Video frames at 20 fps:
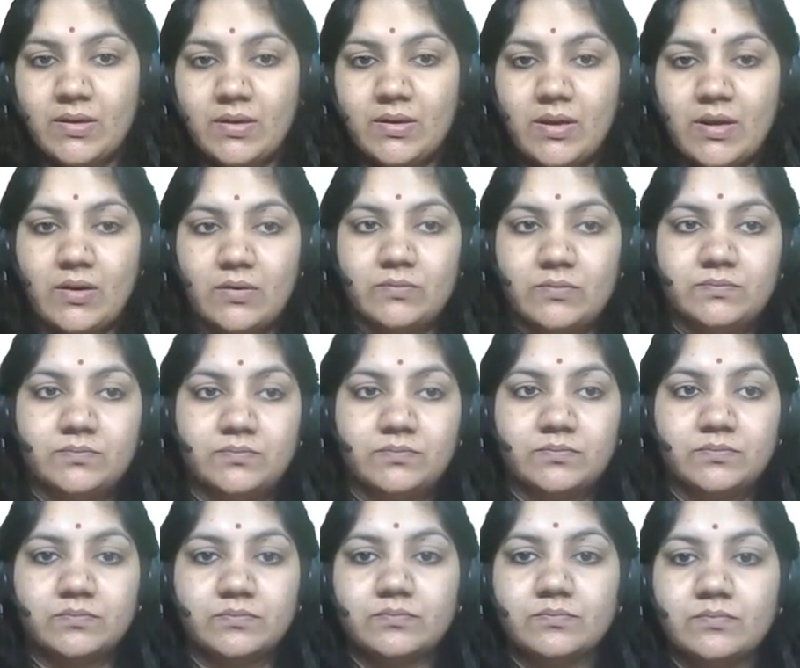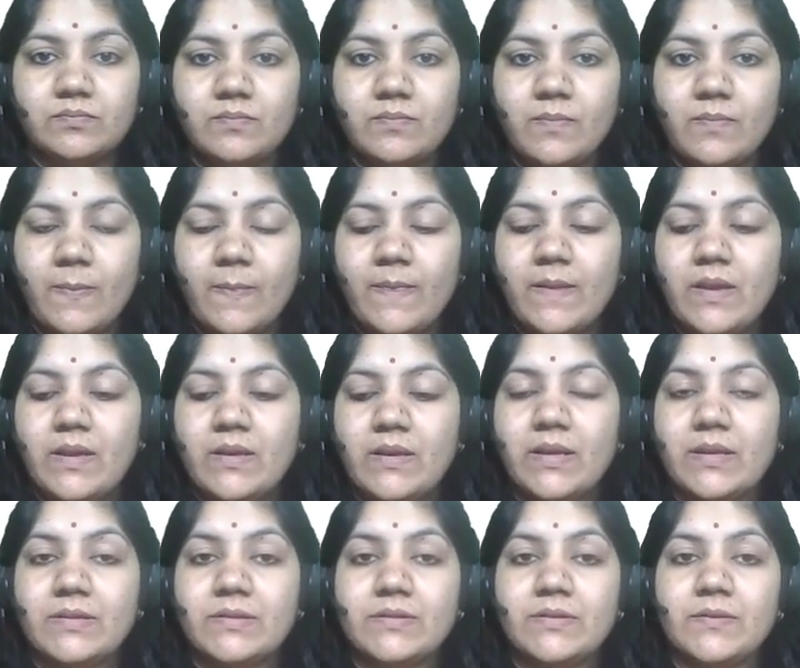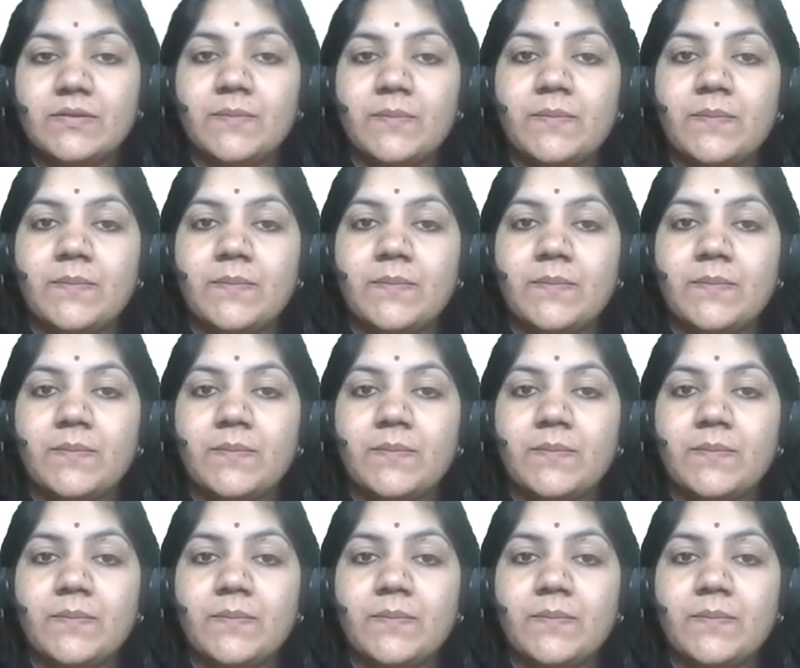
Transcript: now next,